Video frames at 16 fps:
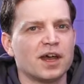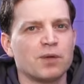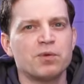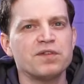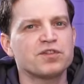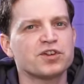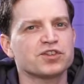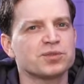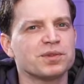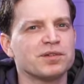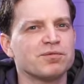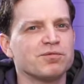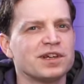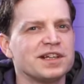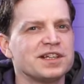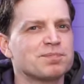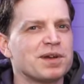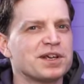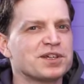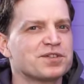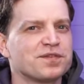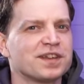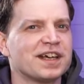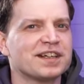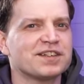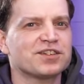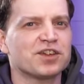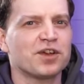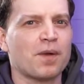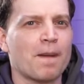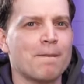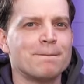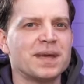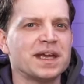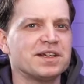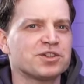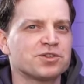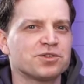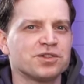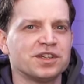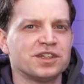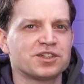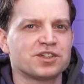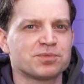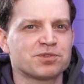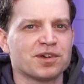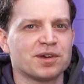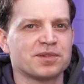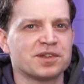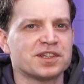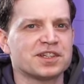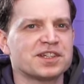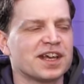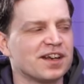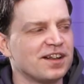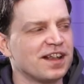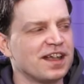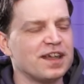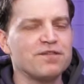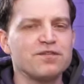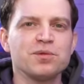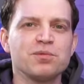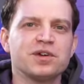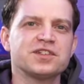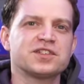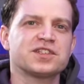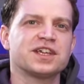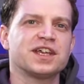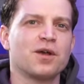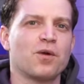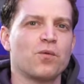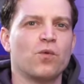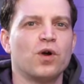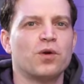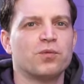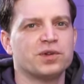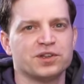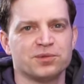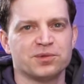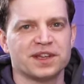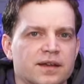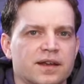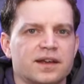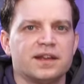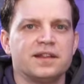And we've got something really special for that, so make sure that you subscribe to the channel if you want to see what we do with that.